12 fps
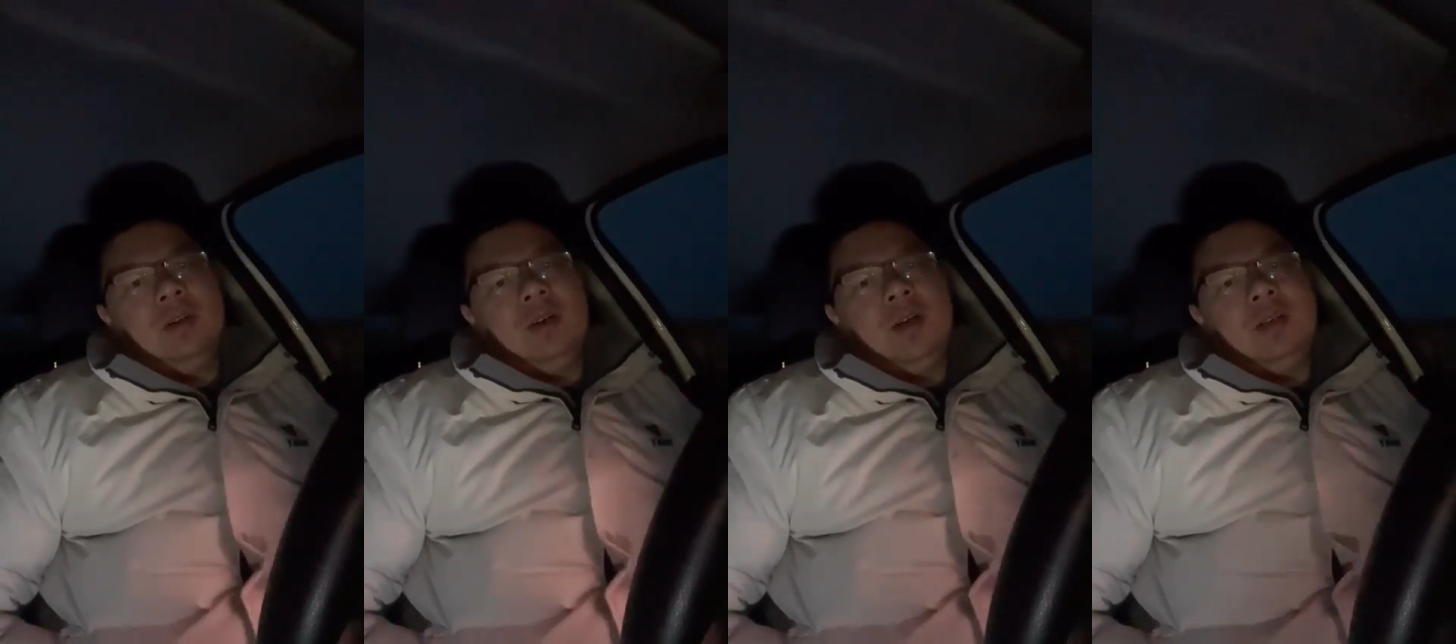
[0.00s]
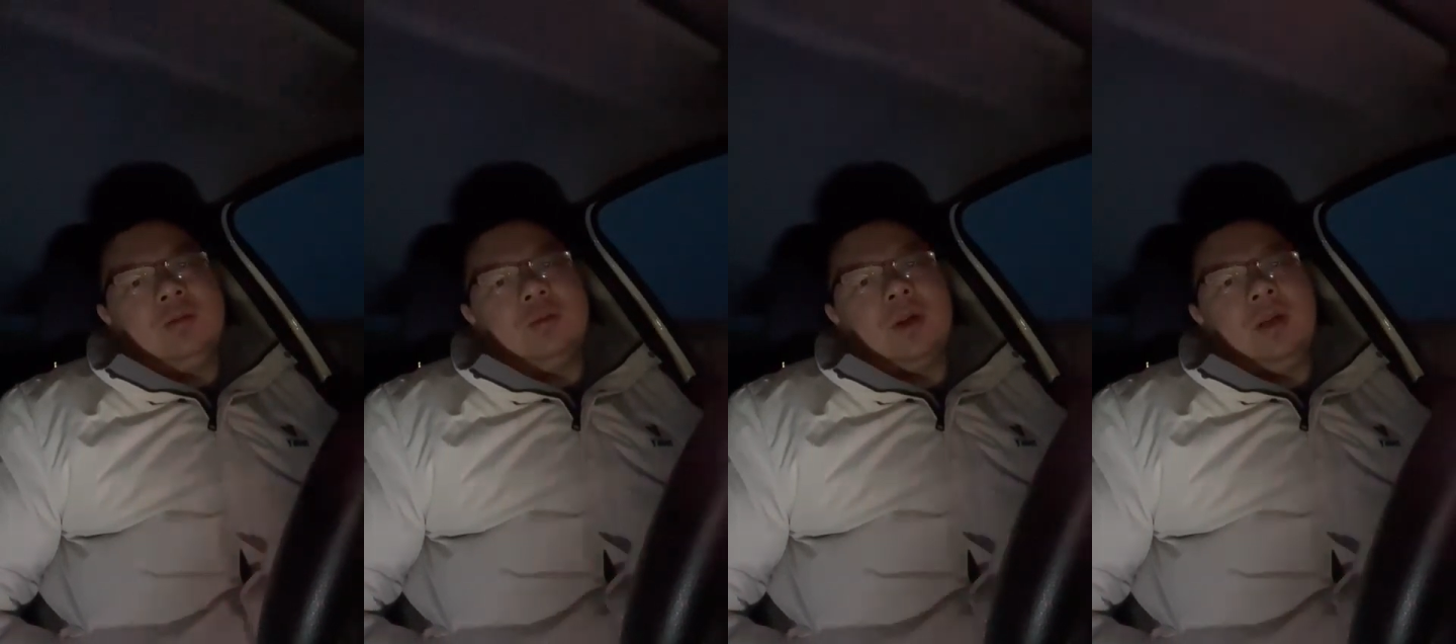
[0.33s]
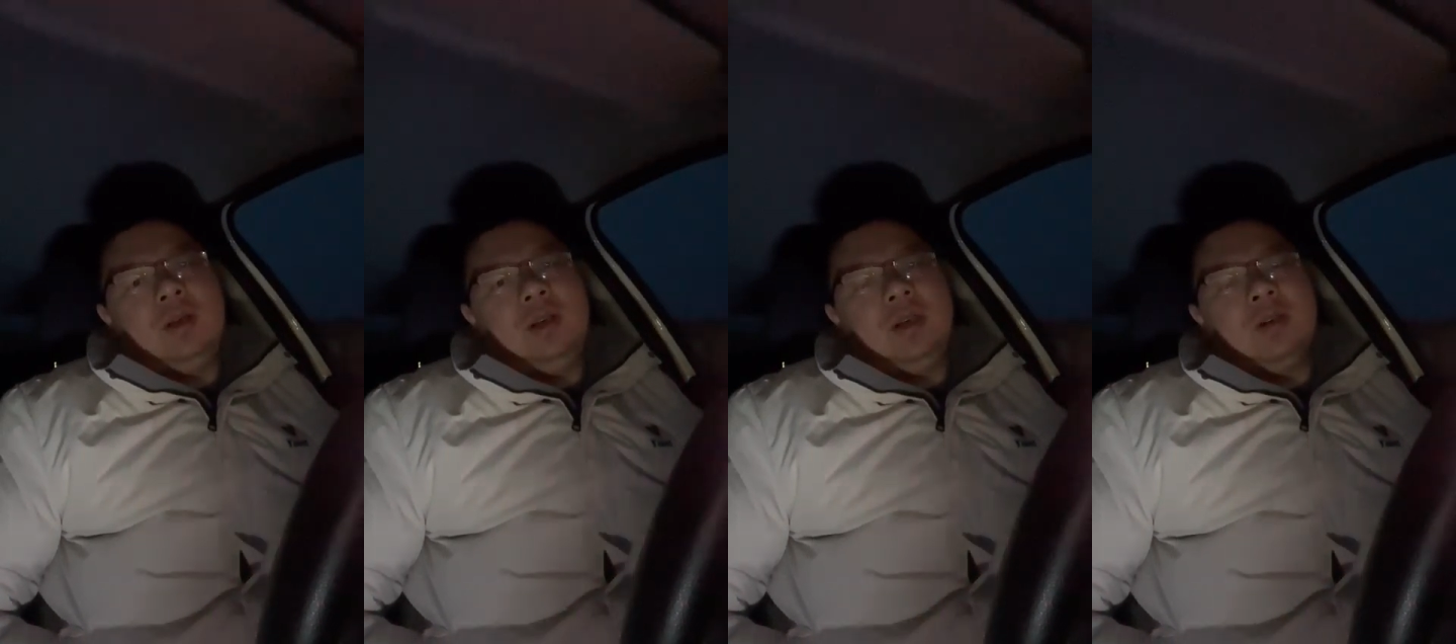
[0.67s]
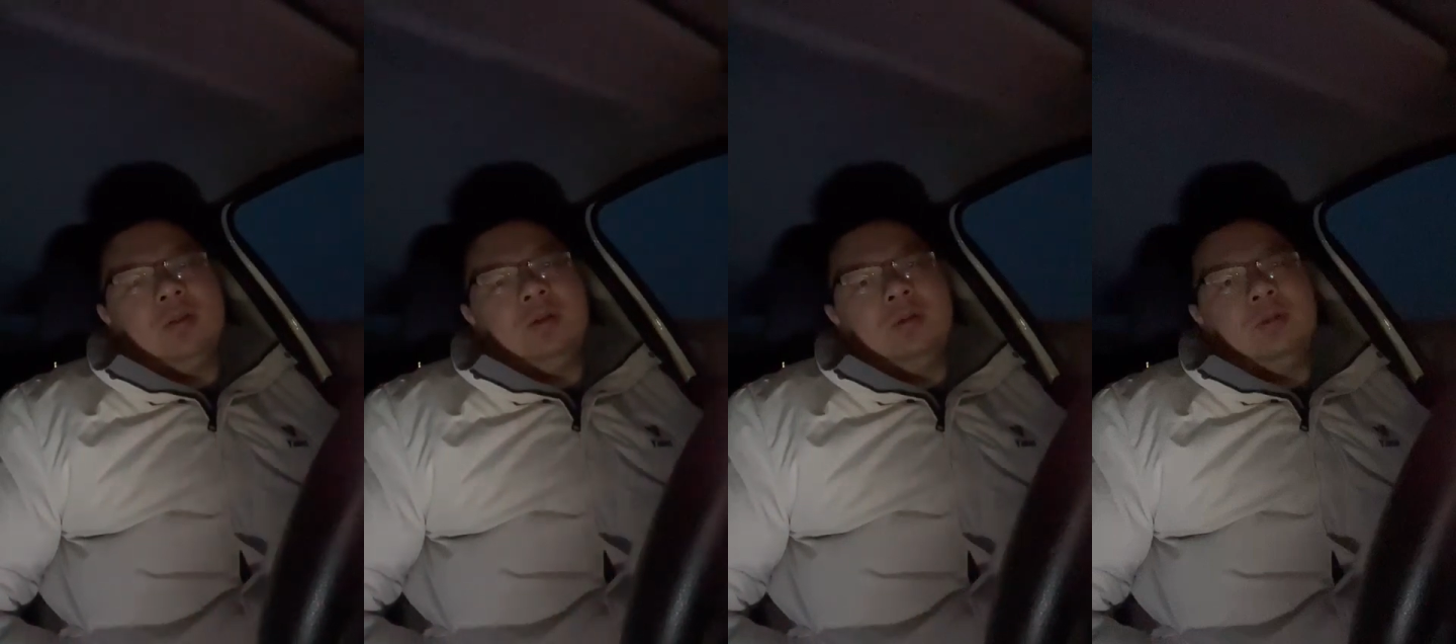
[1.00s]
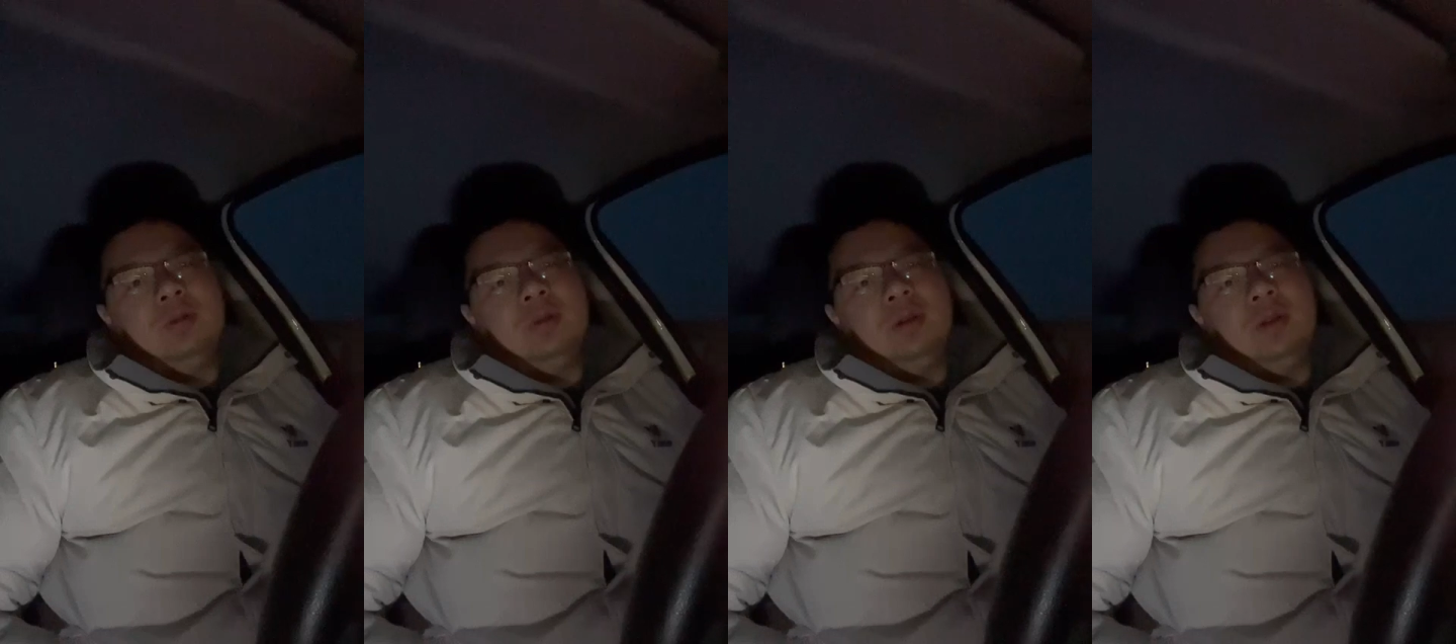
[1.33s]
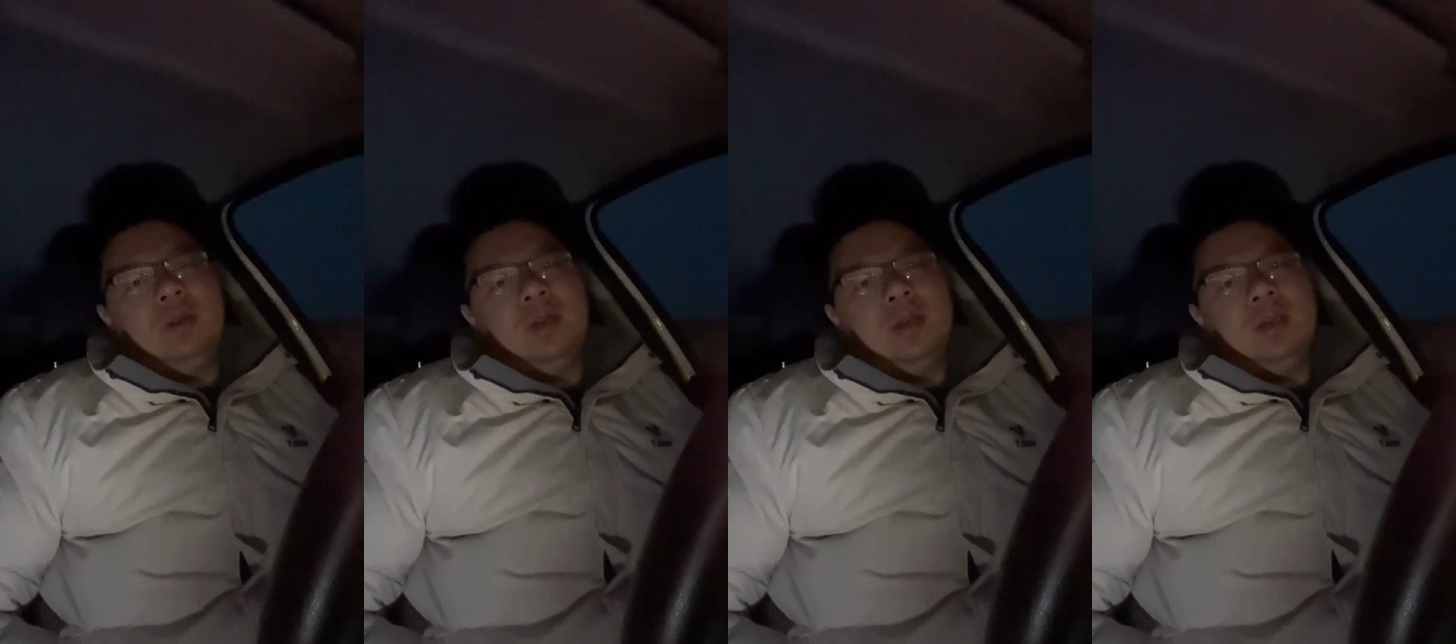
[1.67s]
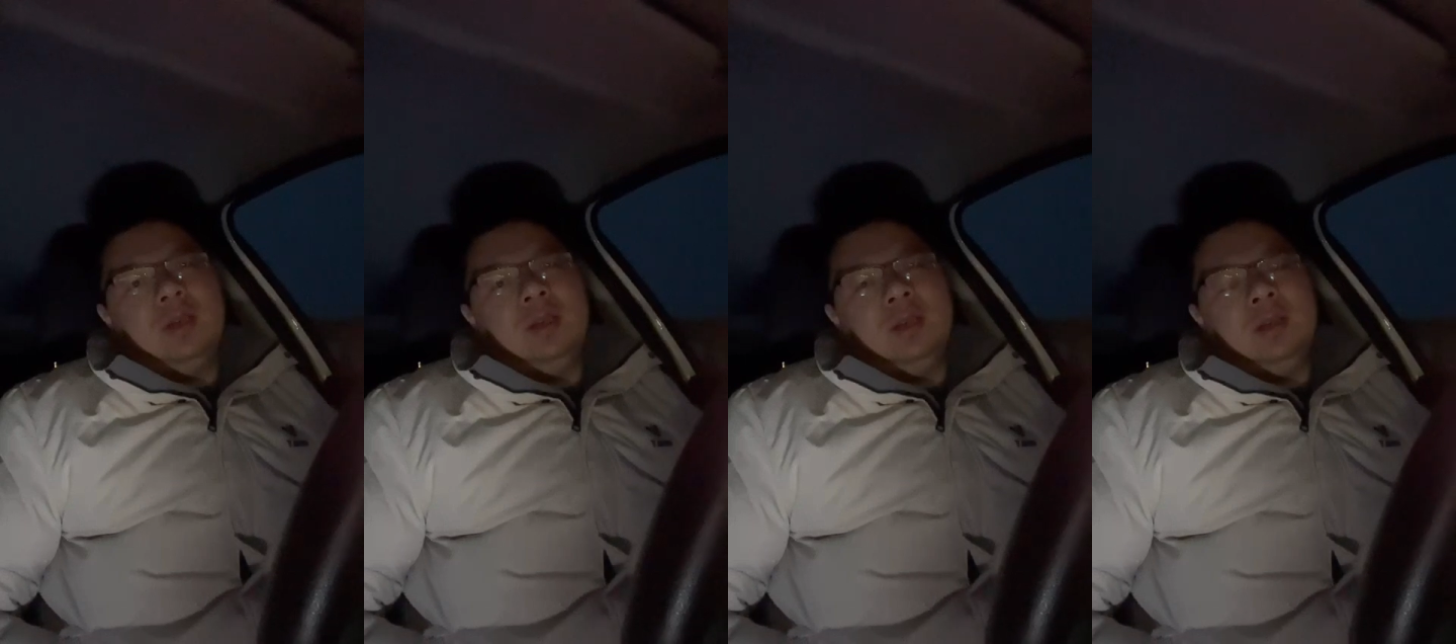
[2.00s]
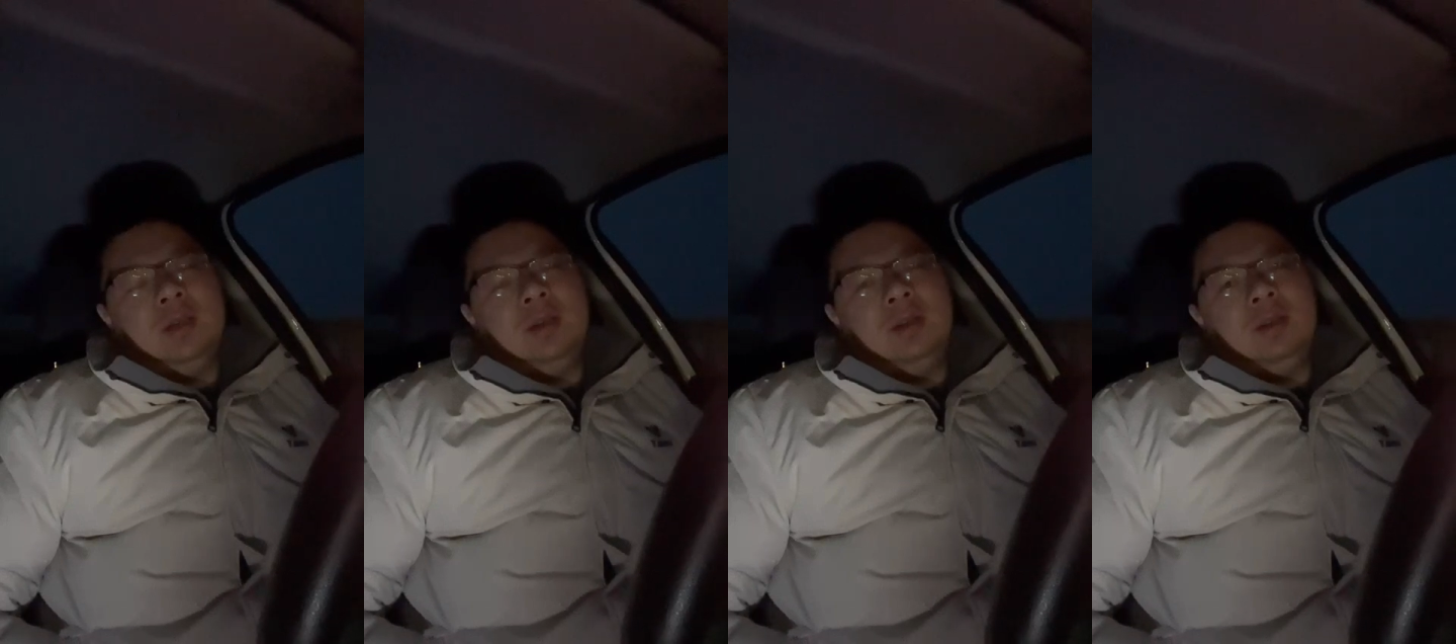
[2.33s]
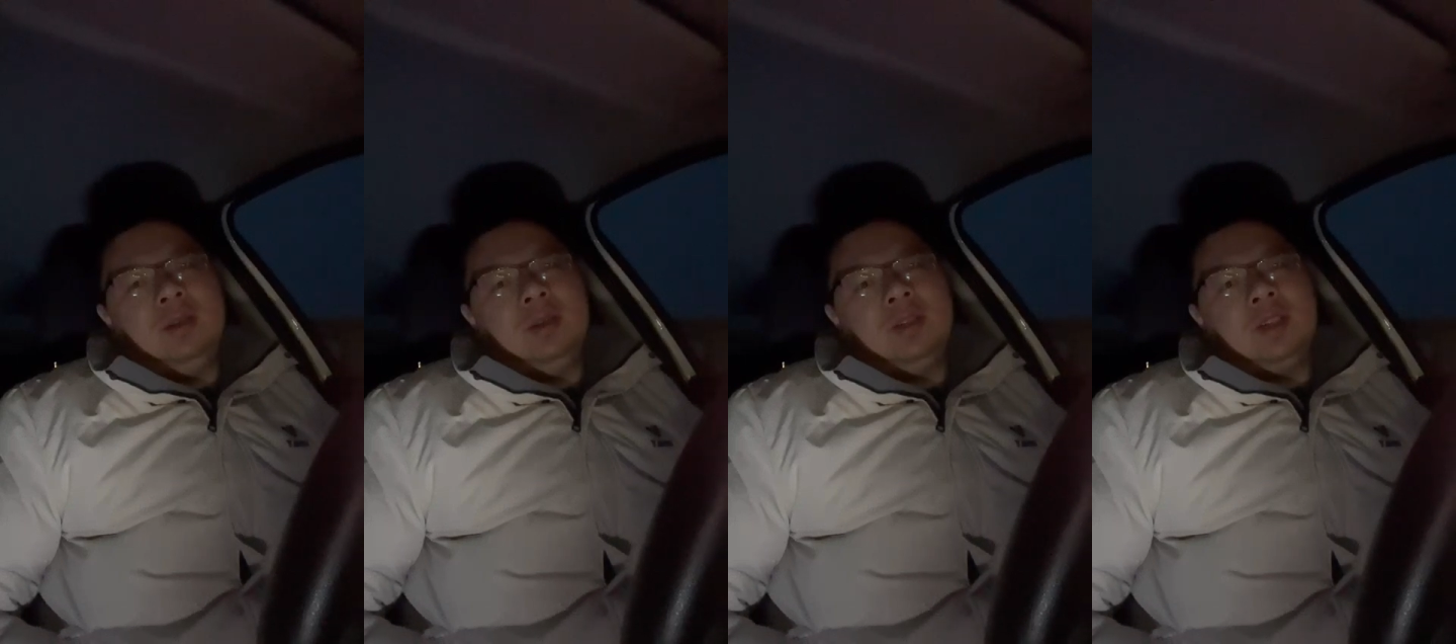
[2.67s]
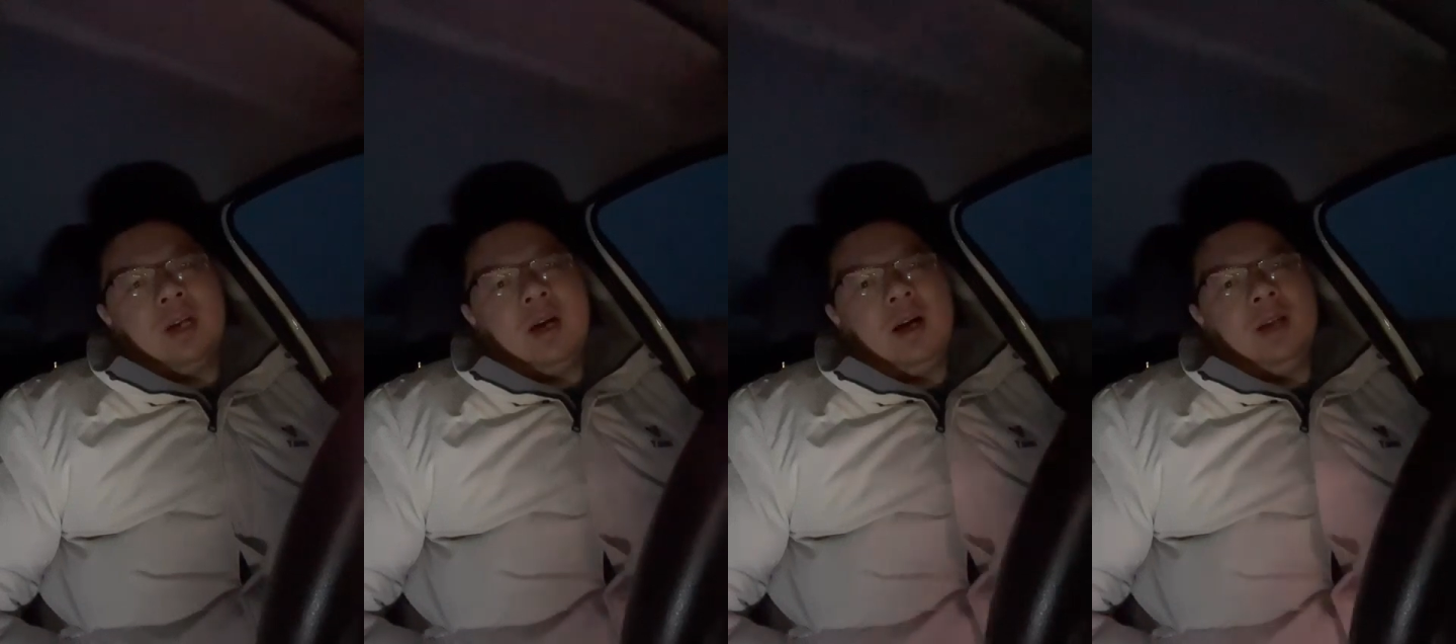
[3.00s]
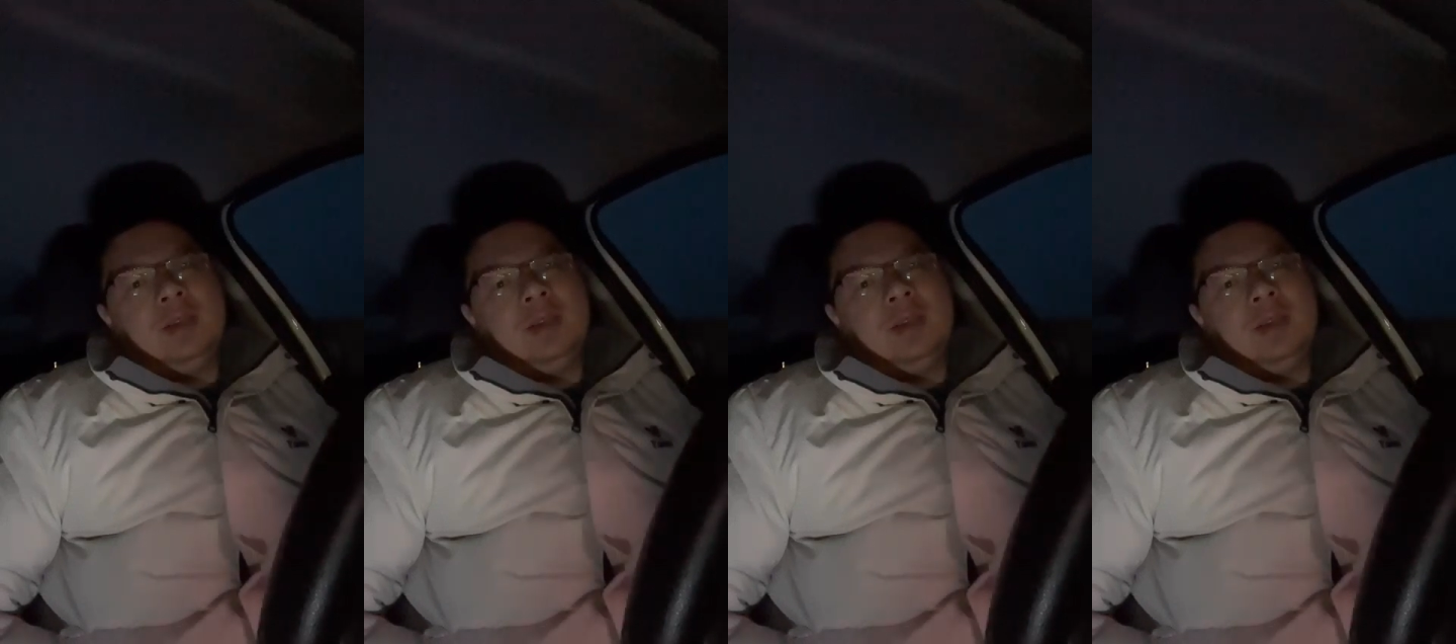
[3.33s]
he's working illegally in Shanghai.